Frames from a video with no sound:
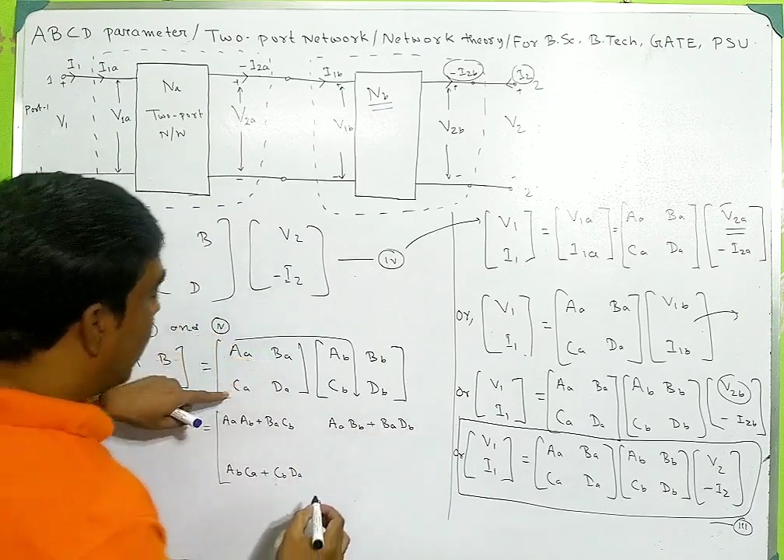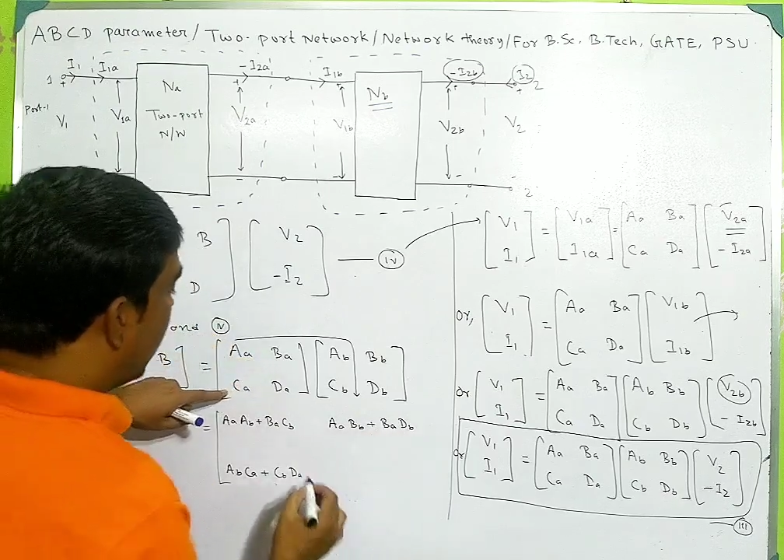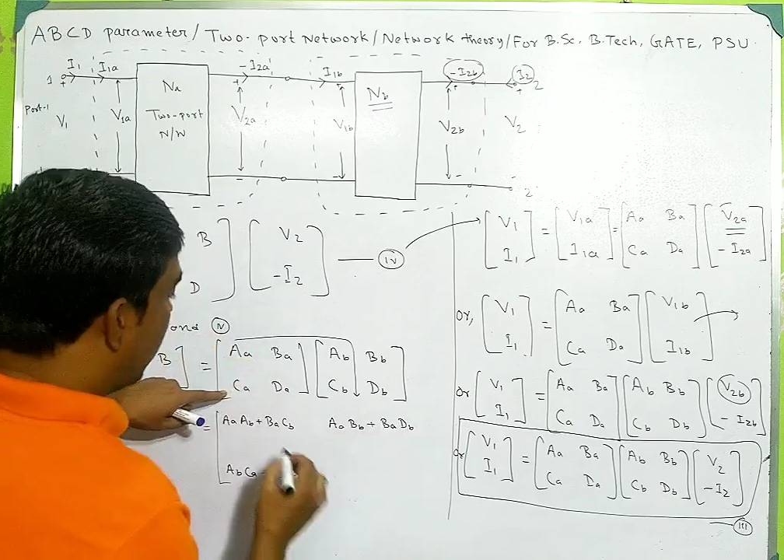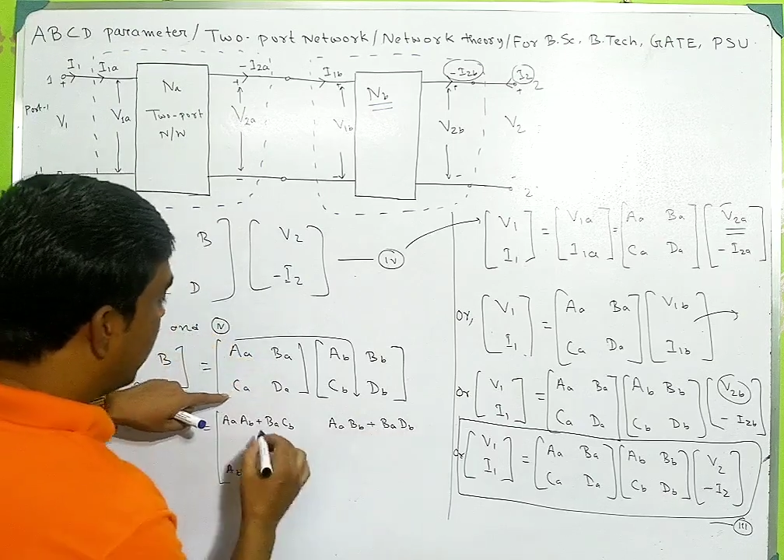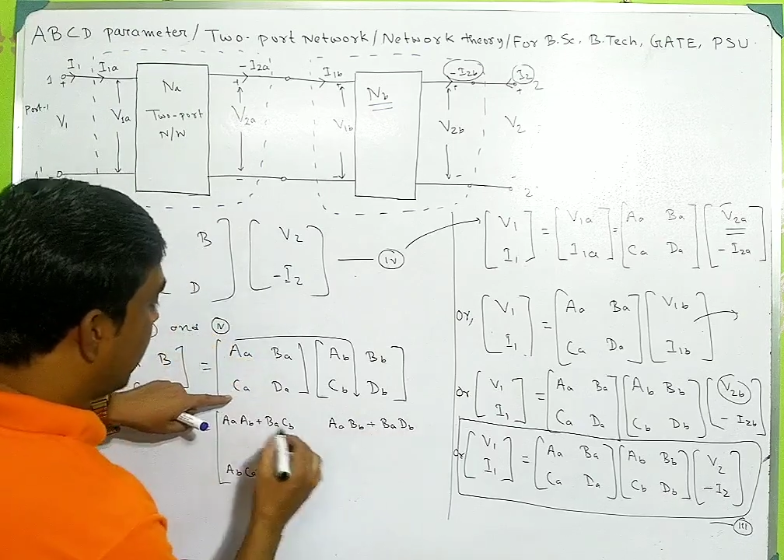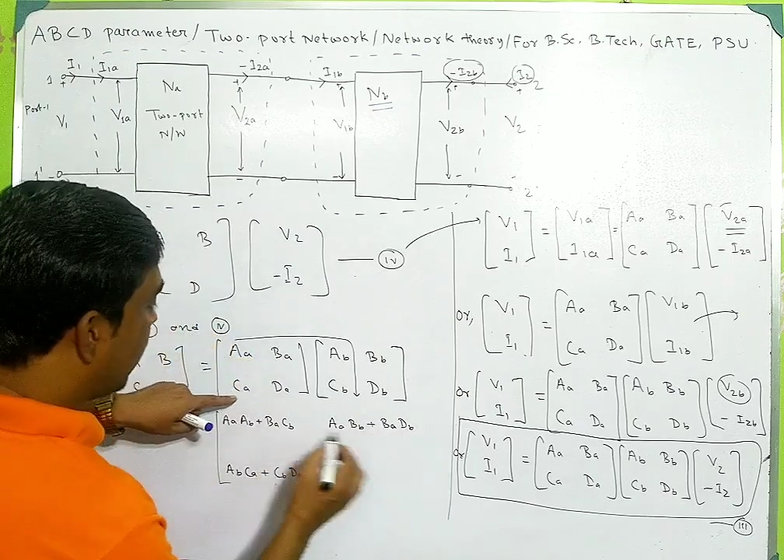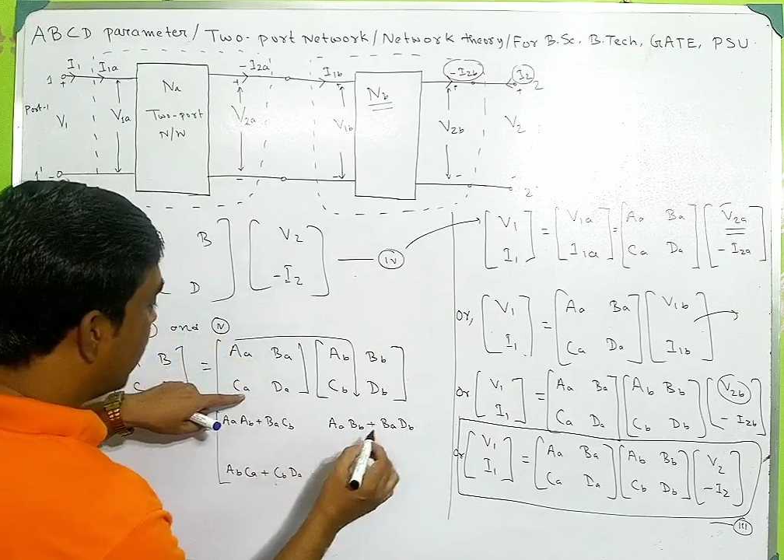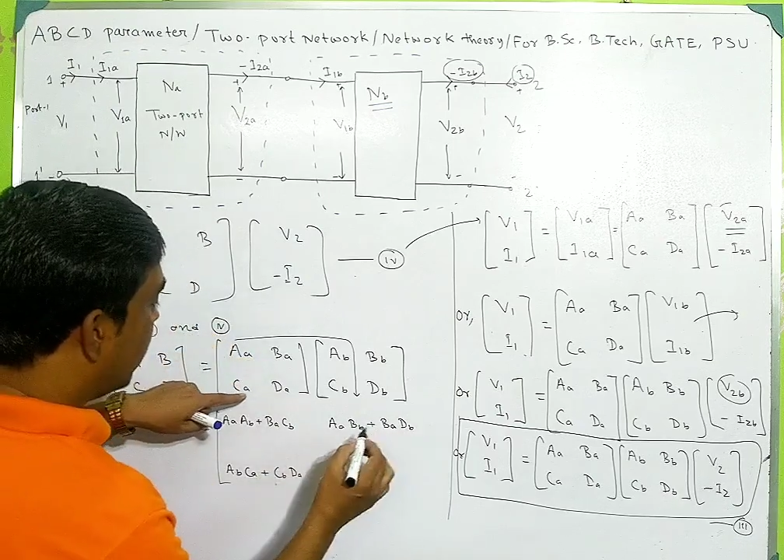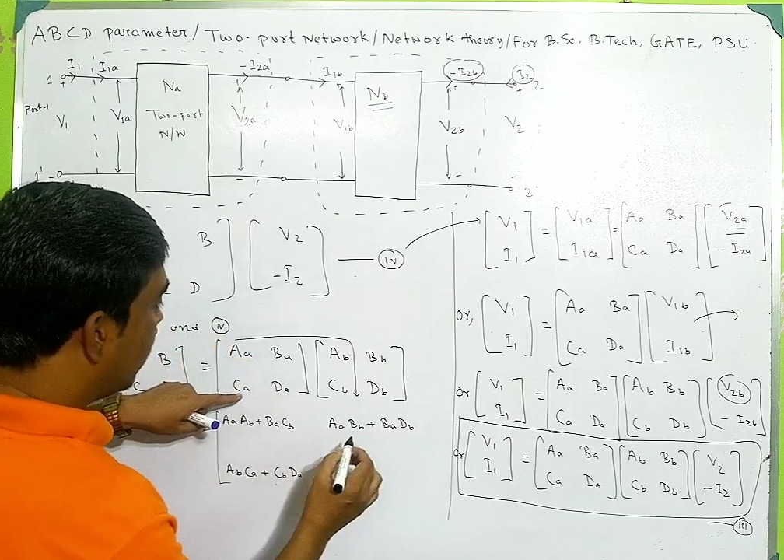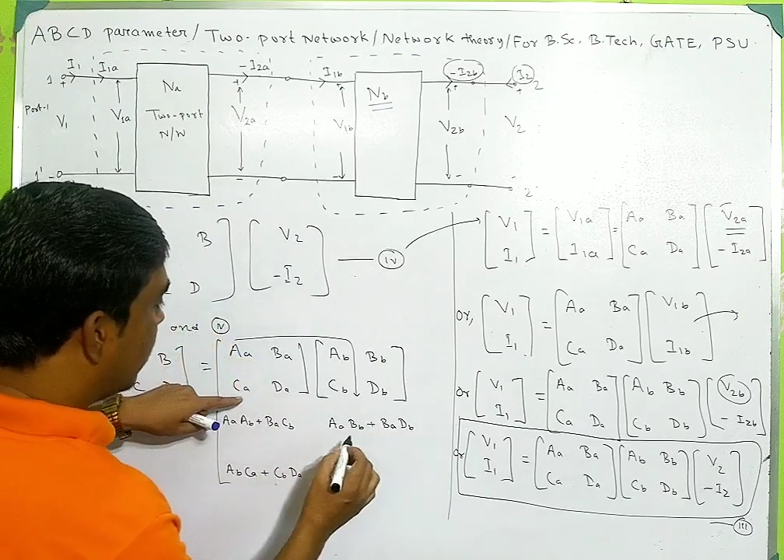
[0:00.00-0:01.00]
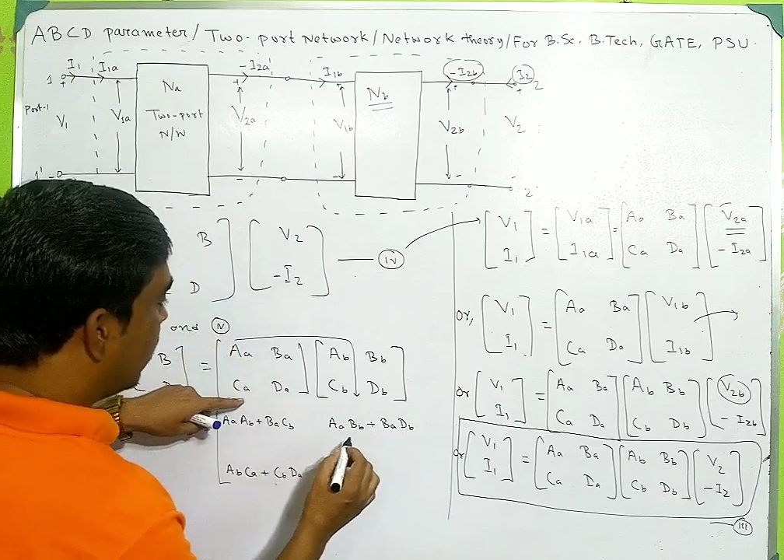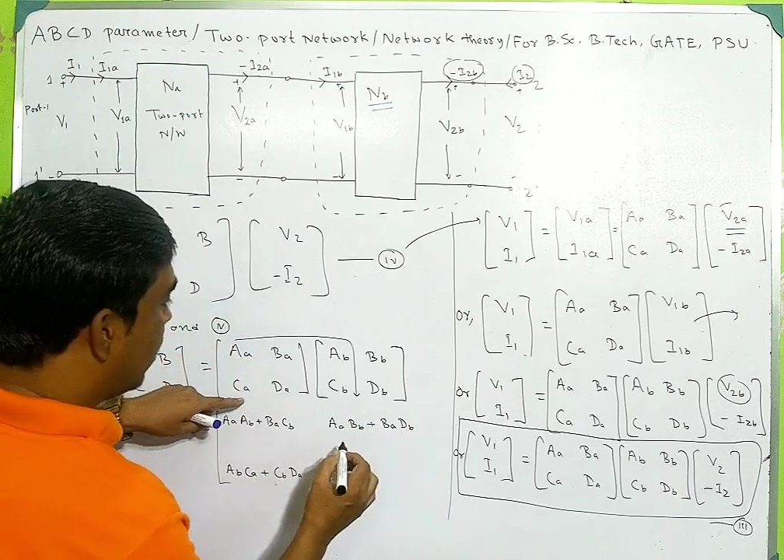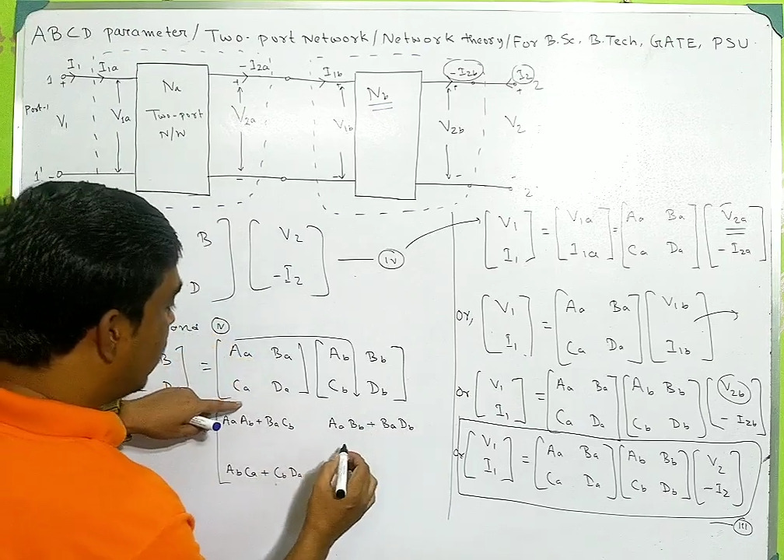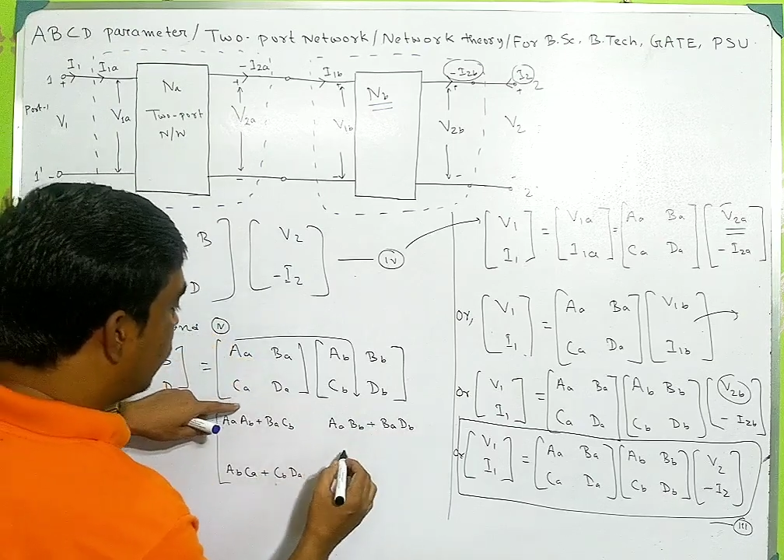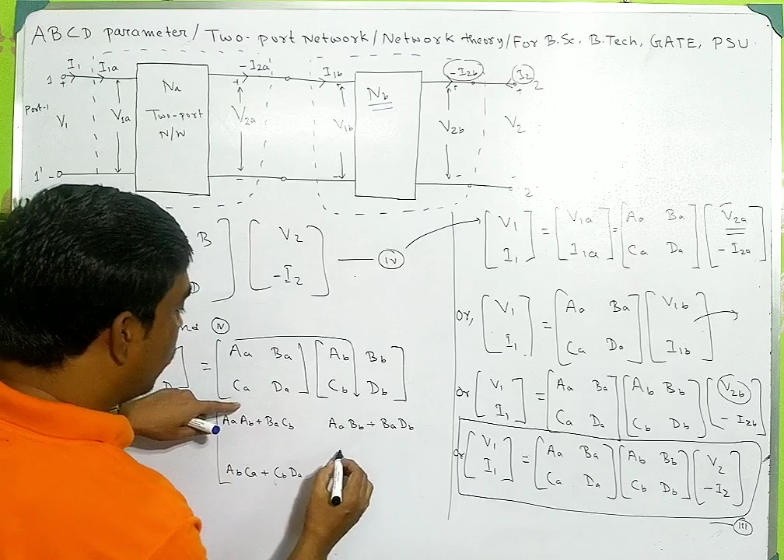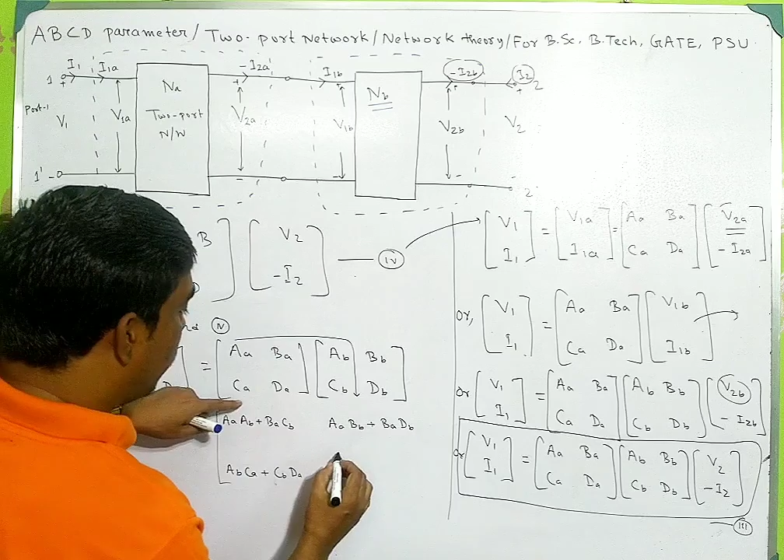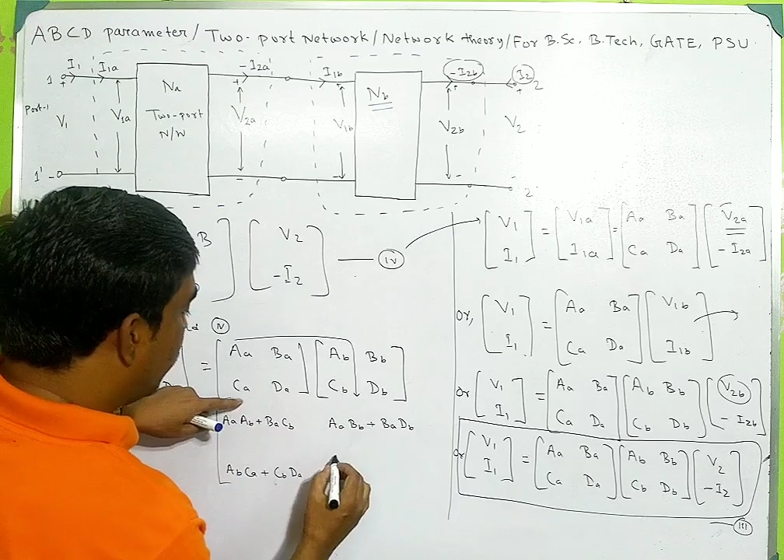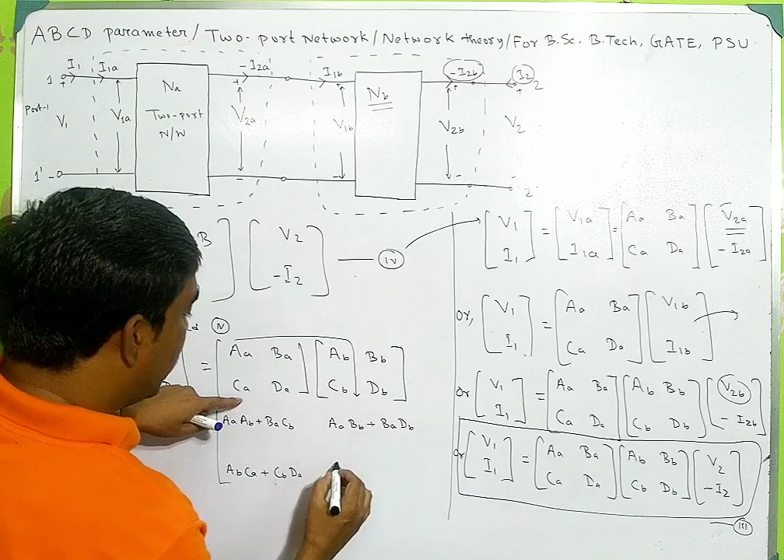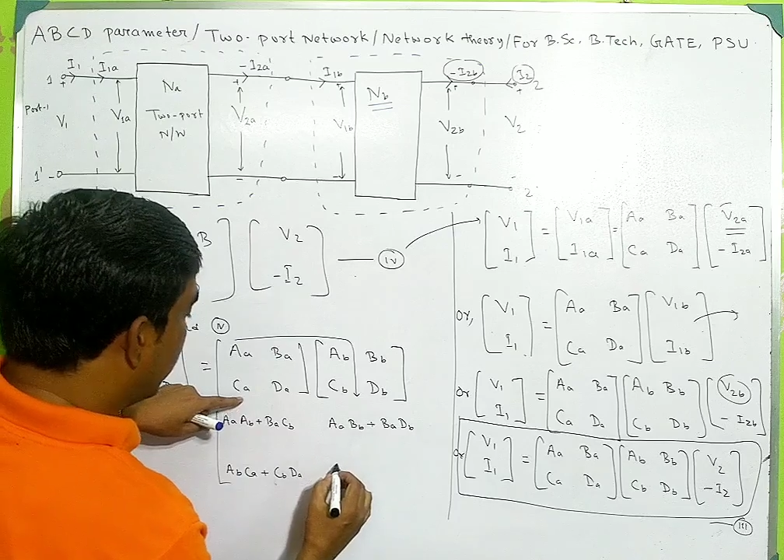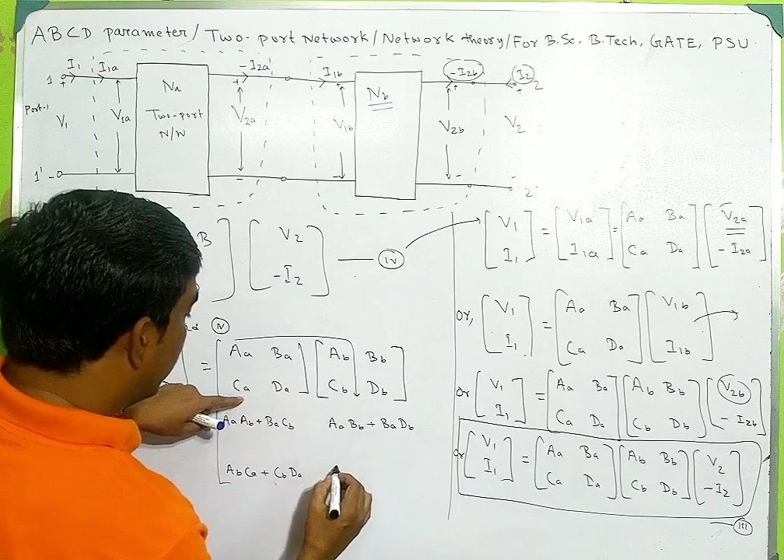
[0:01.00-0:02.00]
and here it will
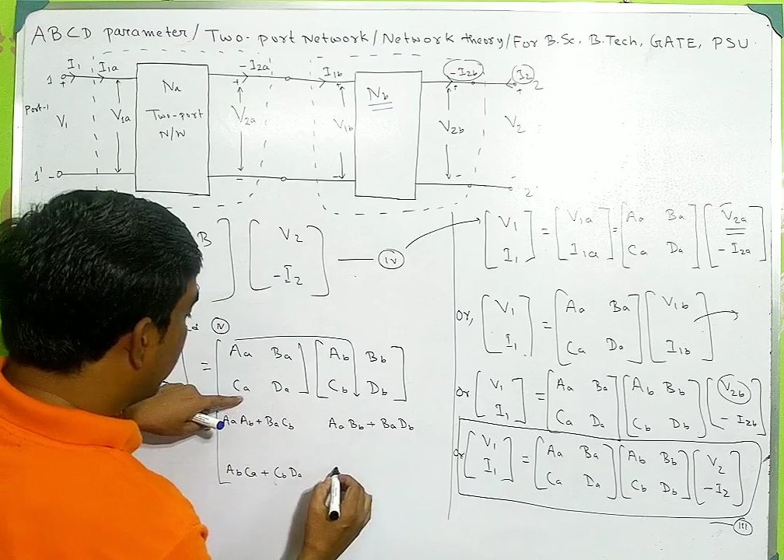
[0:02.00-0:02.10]
be